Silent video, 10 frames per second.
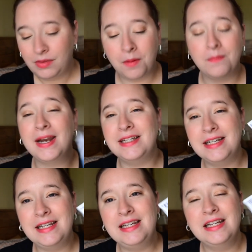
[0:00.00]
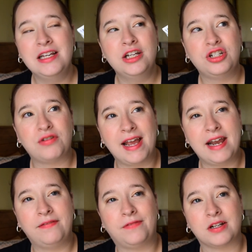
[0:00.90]
But I did try it
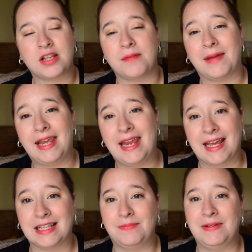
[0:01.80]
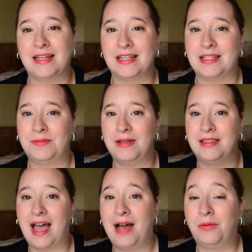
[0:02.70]
at first on my hands because with
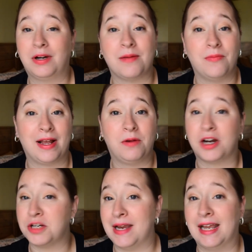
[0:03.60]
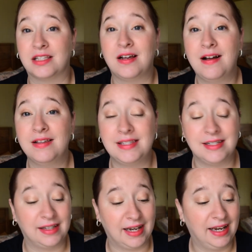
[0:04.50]
at work, I'm like washing my hands
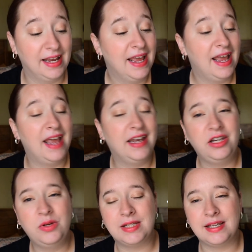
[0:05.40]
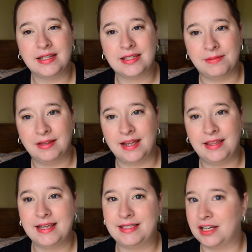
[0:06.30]
constantly, and using something like
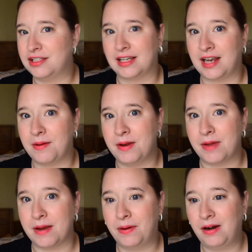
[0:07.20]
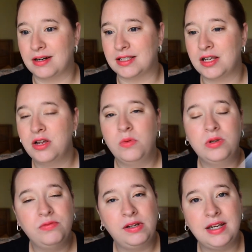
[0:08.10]
this, like in my purse,
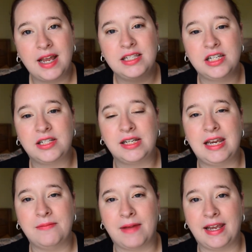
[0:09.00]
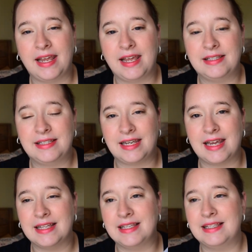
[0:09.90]
was really nice just to keep my
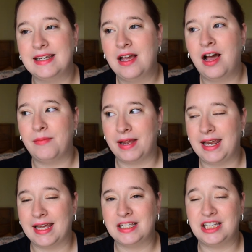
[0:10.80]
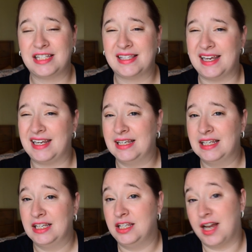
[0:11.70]
skin on my hands, just like
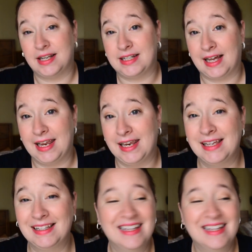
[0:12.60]
not dying.